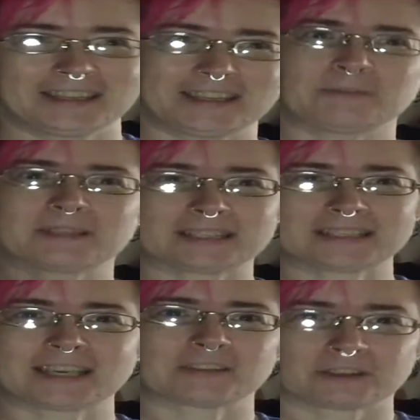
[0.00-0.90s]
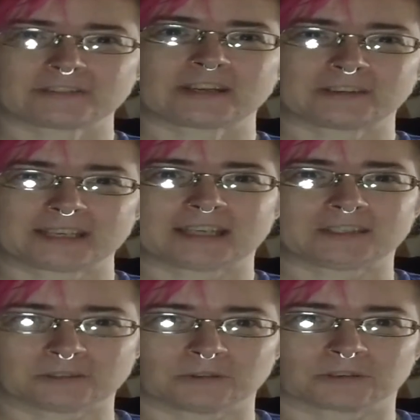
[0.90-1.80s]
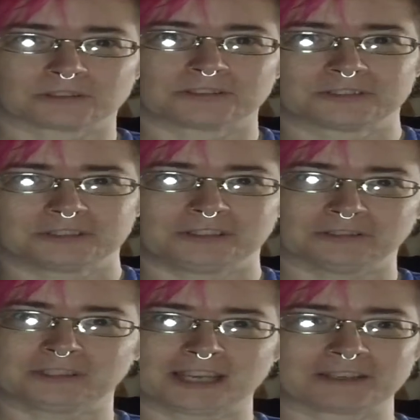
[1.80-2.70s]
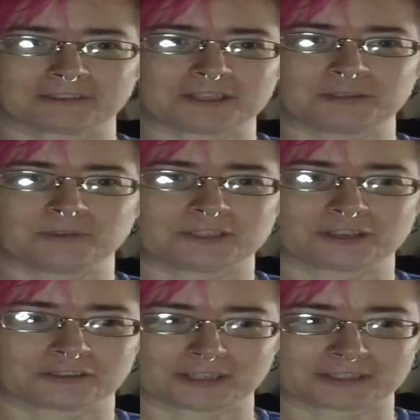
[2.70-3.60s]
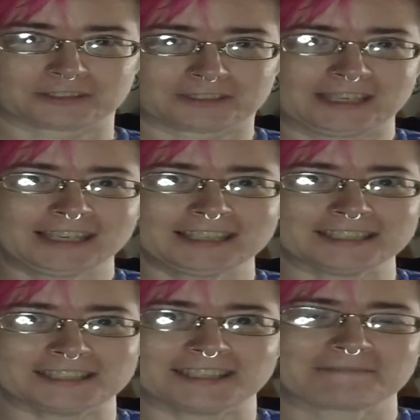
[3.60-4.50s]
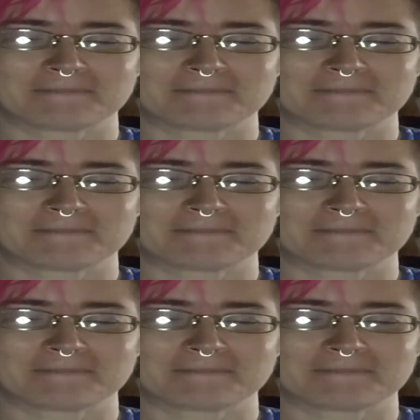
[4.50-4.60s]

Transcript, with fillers: they would get together every now and again, and of course, you know, Ken and Grace knew each other as kids.